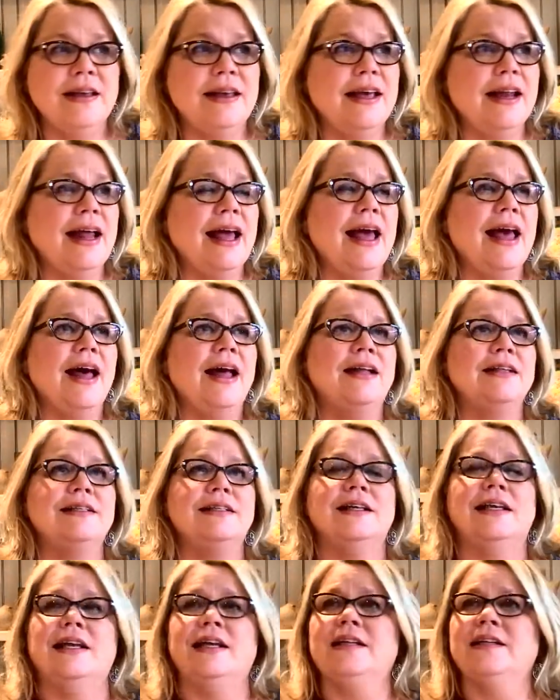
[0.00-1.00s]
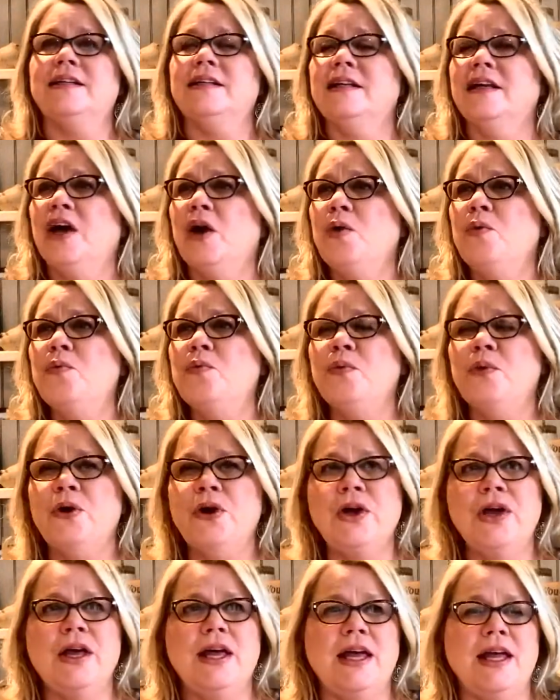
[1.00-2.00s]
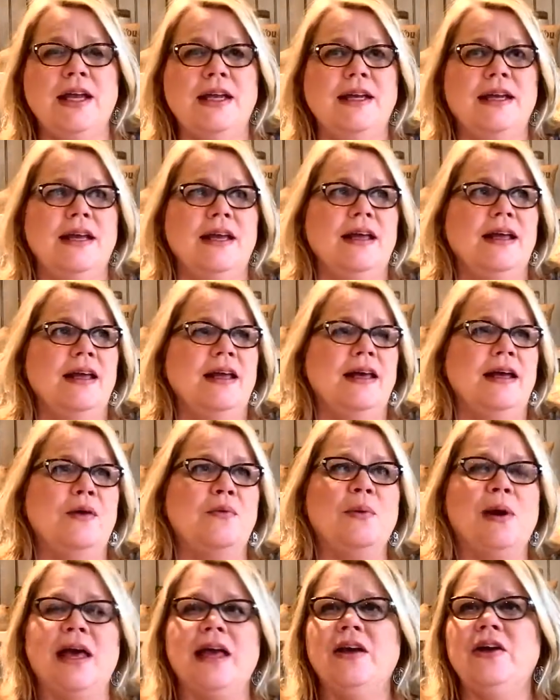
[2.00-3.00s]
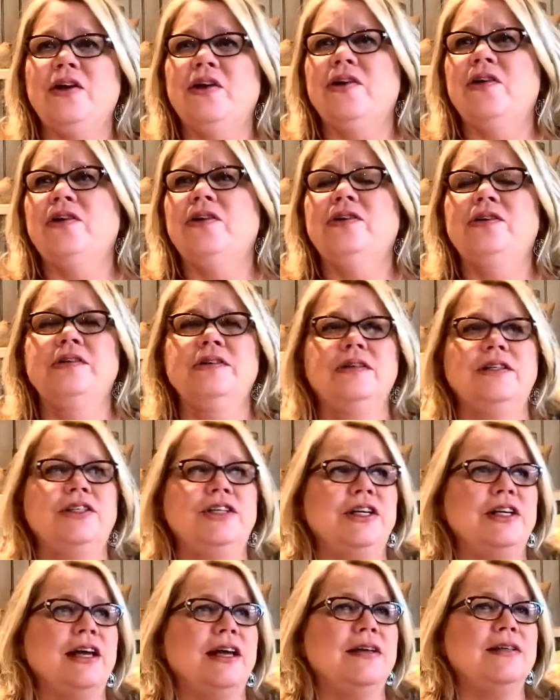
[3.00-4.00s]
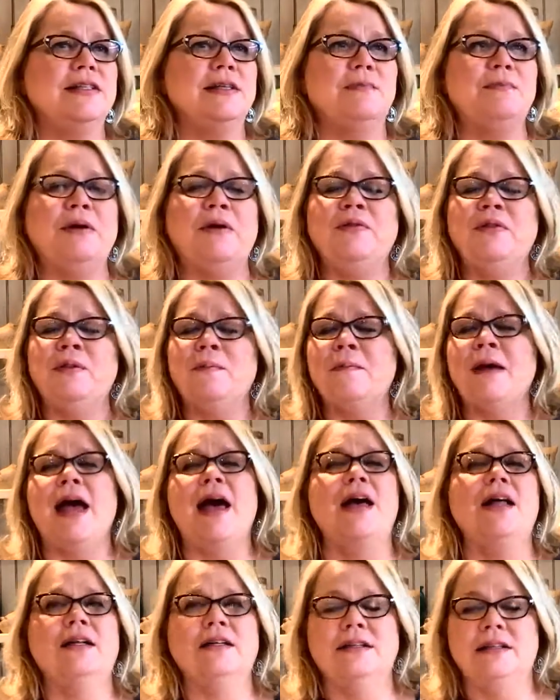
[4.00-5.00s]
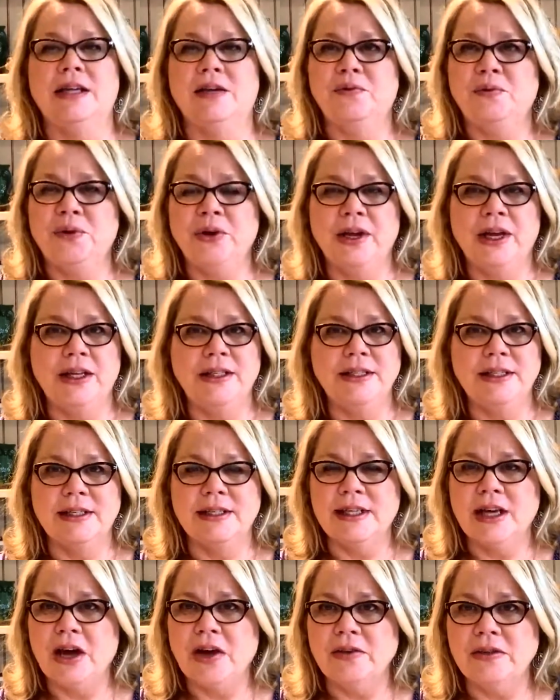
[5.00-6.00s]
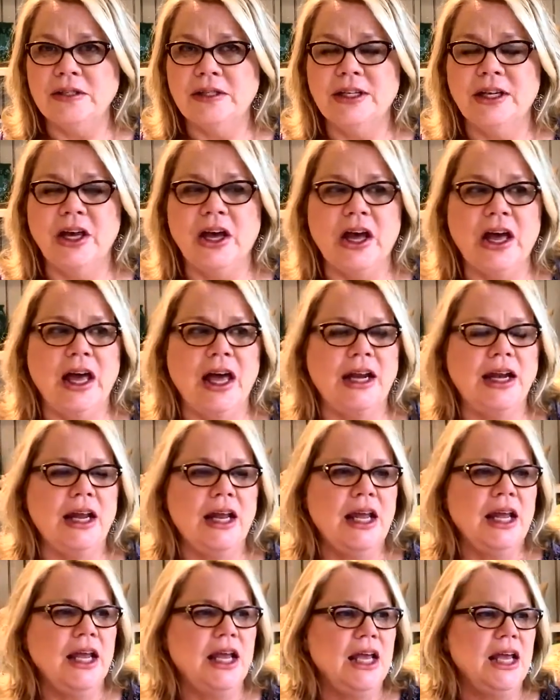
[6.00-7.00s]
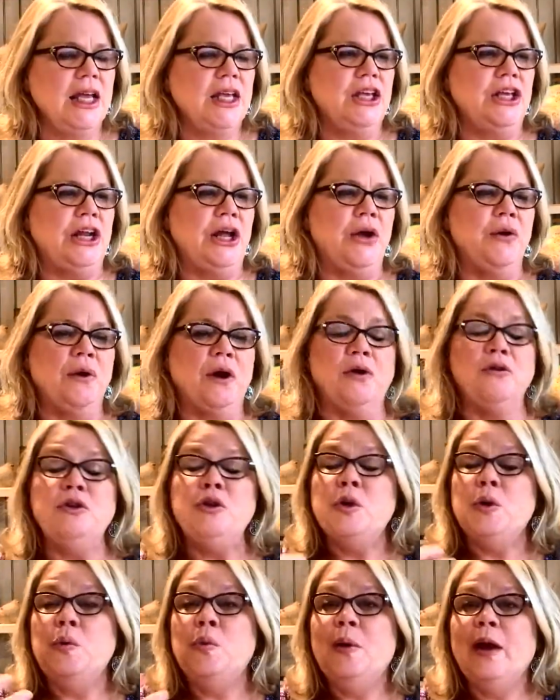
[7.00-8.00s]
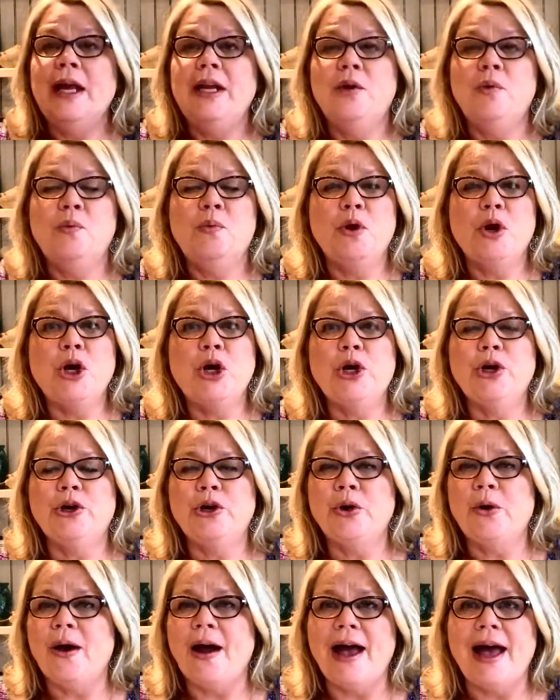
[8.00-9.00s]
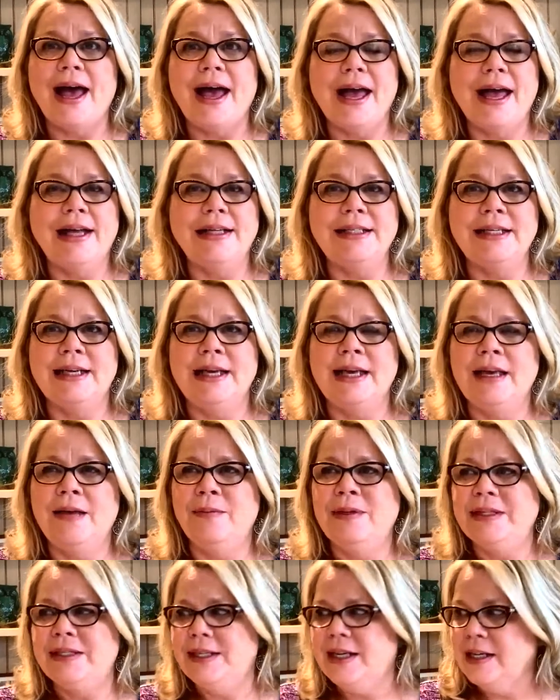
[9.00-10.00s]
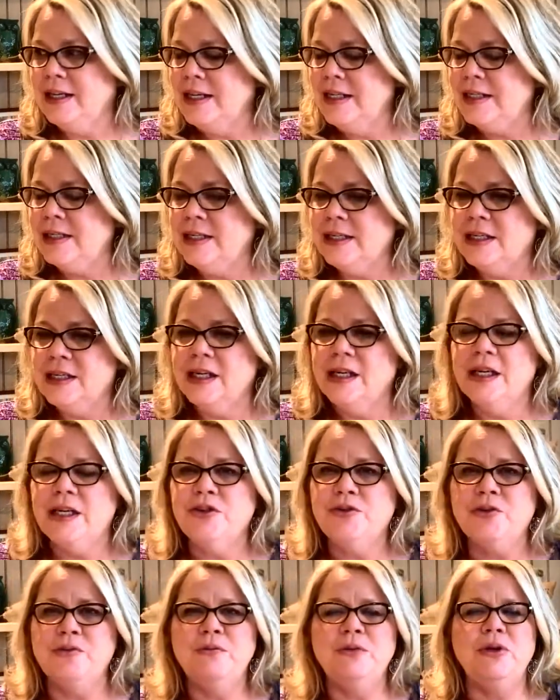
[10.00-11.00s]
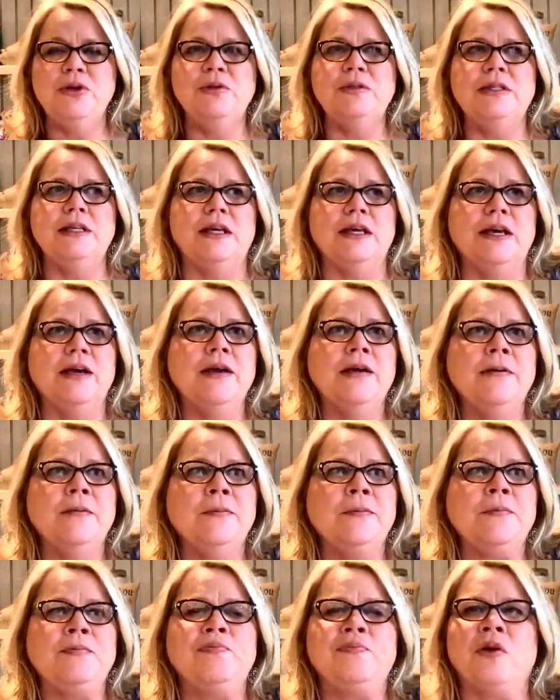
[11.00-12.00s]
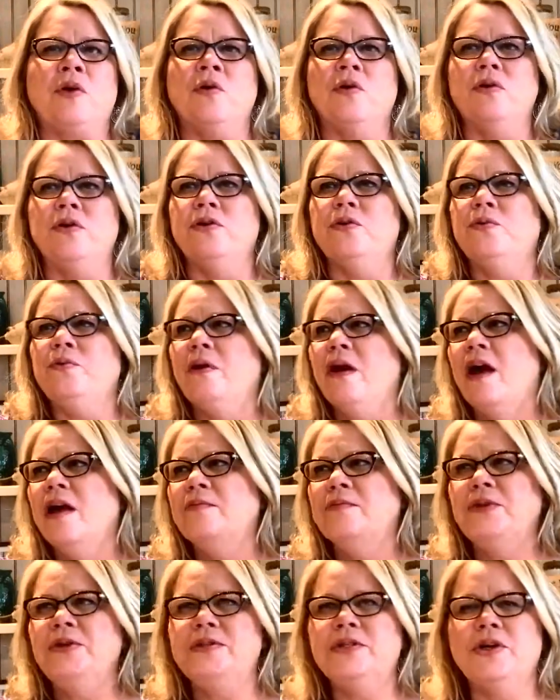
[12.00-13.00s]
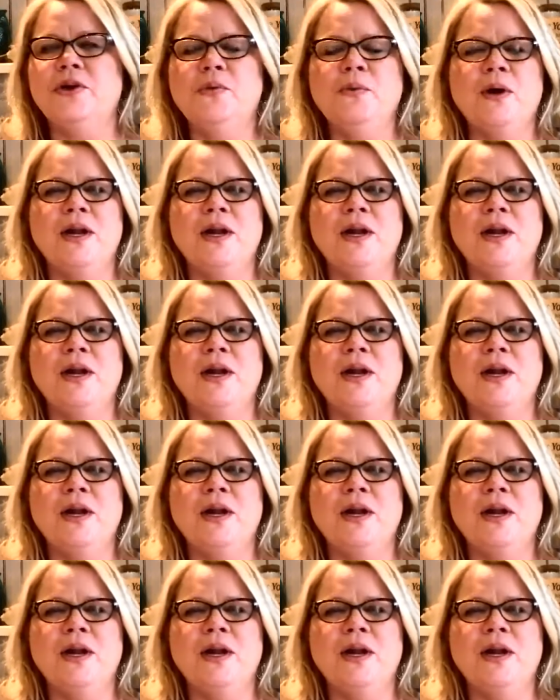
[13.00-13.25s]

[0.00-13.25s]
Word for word: Get out and go run. Away girl, she goes up on the mountain and runs and talks to God. You know, on your way to work, cry out to him. Instead of listening to country music or your rock music or